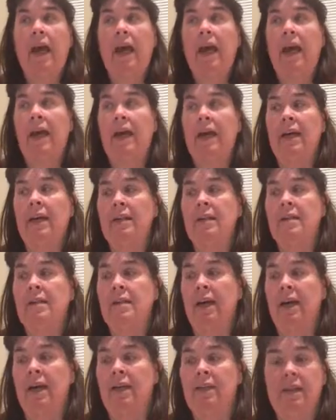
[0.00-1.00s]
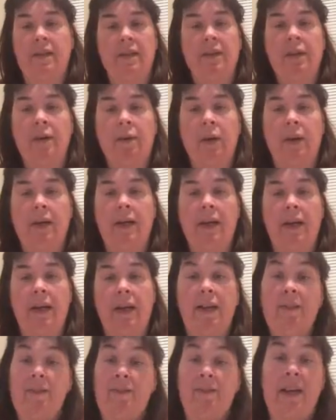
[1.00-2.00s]
and I think they're great. And
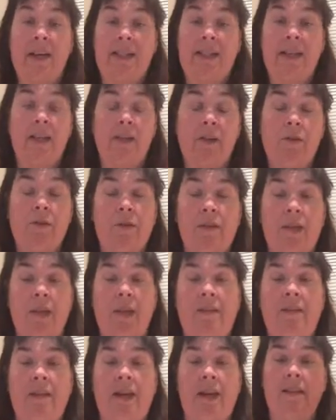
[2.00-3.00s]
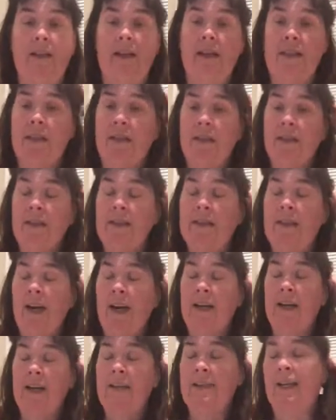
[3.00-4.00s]
in fact, I use a lot of
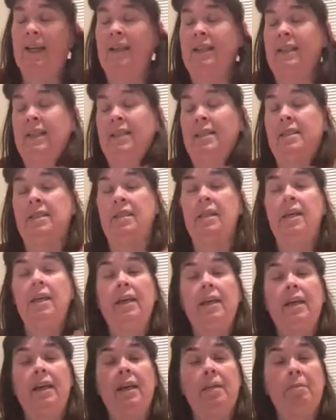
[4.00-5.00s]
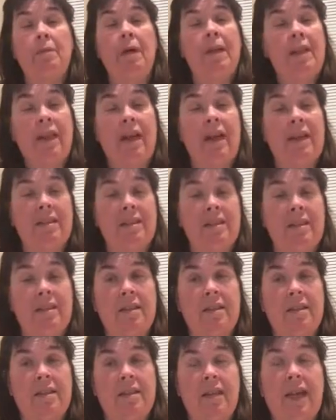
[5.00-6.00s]
Dada techniques in my
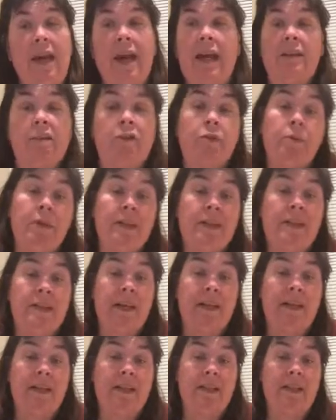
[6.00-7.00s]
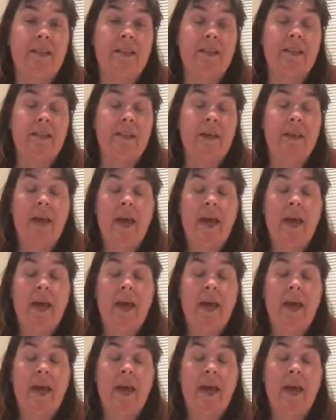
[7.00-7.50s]
classes and Surrealist techniques,